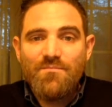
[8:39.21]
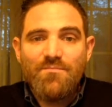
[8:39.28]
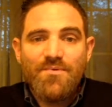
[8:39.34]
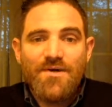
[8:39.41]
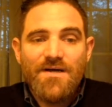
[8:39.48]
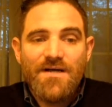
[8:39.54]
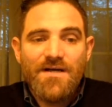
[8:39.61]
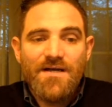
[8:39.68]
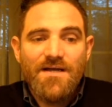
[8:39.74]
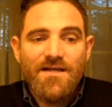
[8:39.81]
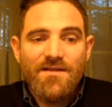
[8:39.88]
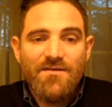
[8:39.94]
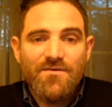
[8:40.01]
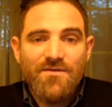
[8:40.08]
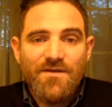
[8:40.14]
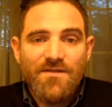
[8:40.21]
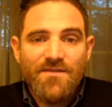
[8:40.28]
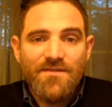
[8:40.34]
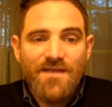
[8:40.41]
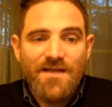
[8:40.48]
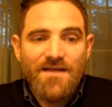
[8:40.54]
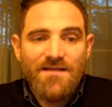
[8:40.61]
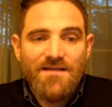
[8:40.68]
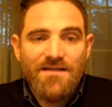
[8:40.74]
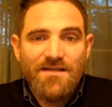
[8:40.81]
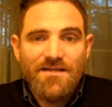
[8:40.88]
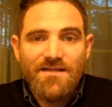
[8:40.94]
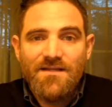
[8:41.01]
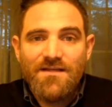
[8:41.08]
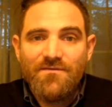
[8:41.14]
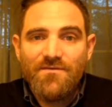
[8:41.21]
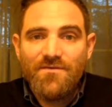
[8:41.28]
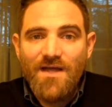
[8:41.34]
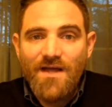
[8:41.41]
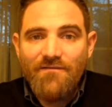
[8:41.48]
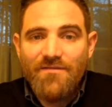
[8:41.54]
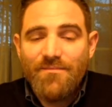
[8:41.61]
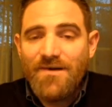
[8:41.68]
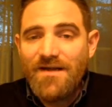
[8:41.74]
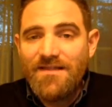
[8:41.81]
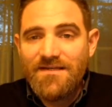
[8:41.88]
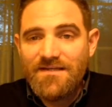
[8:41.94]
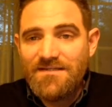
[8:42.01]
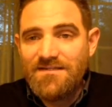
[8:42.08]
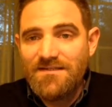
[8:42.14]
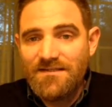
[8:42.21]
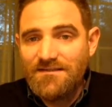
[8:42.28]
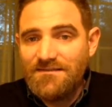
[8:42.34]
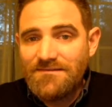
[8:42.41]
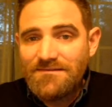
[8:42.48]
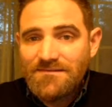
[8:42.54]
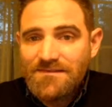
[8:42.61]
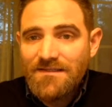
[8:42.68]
but you get the idea that if you have the piloting skill,